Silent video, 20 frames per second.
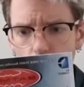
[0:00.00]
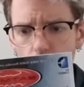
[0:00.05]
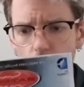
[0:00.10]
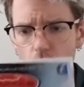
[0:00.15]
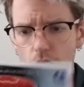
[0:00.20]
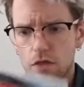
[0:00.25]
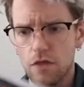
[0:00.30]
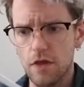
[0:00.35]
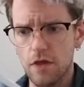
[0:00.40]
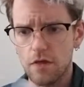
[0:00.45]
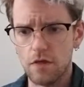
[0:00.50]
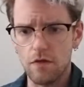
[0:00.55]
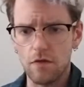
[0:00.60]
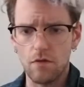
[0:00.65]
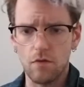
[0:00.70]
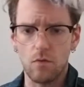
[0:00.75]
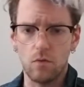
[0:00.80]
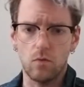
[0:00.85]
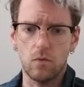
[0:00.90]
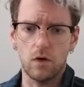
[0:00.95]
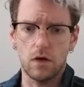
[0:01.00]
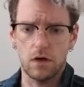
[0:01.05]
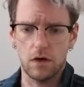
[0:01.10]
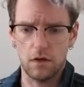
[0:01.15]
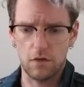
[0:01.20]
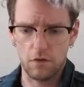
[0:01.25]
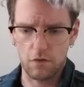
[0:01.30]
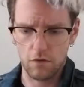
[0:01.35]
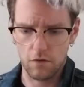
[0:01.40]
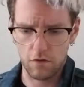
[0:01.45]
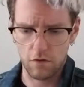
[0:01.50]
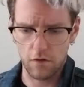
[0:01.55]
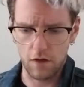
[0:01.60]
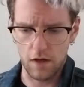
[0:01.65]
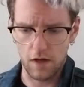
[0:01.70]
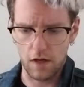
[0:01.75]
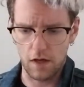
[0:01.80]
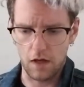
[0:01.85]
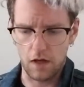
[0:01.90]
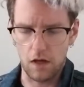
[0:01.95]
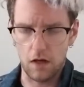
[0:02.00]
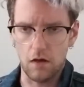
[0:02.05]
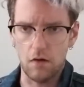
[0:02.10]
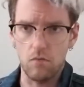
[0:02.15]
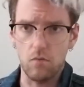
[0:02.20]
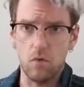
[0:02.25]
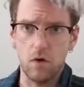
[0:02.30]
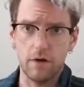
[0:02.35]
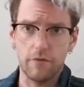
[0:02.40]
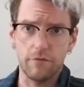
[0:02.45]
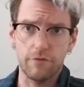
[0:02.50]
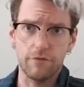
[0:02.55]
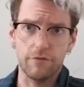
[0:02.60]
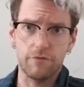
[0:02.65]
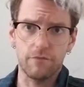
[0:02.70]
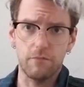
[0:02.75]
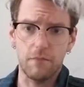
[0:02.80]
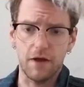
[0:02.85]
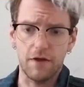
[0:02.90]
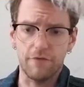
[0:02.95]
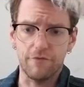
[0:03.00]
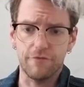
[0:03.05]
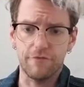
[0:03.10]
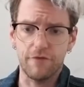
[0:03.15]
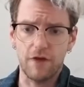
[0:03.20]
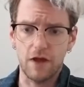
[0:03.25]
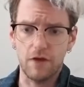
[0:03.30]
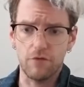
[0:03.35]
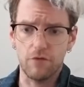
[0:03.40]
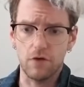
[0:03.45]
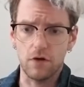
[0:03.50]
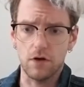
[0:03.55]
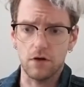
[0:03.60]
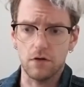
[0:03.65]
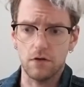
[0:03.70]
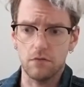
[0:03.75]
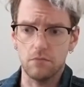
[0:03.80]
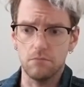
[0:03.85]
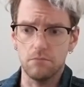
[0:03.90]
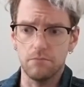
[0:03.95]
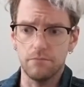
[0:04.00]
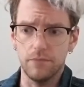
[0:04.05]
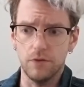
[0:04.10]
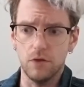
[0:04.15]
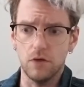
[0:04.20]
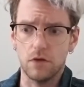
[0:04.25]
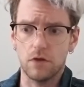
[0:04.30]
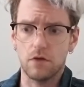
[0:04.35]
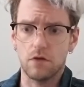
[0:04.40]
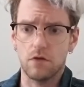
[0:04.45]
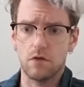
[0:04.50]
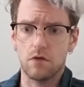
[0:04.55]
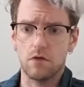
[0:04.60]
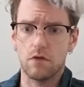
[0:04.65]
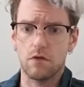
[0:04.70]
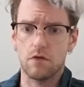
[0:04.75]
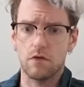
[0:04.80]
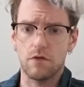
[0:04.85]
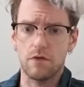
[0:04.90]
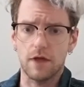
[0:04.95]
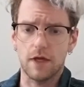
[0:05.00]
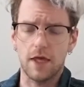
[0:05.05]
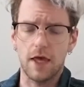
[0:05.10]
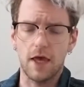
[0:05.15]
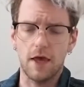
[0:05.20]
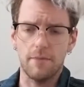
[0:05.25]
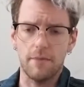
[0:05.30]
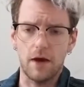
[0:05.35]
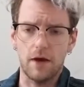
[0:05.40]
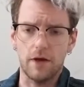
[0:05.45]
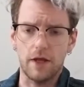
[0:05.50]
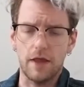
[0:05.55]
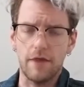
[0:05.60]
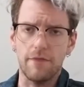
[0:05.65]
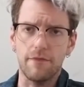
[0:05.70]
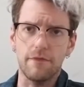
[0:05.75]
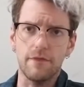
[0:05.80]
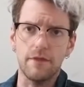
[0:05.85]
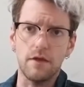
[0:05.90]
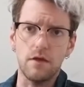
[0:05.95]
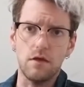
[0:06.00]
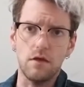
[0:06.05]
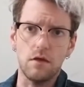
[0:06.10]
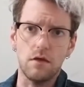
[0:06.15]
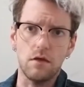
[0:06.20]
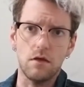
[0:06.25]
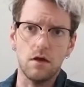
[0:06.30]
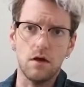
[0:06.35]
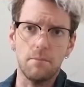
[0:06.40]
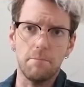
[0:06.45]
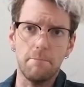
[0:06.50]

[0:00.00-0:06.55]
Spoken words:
This was one of my favorite books that came out in the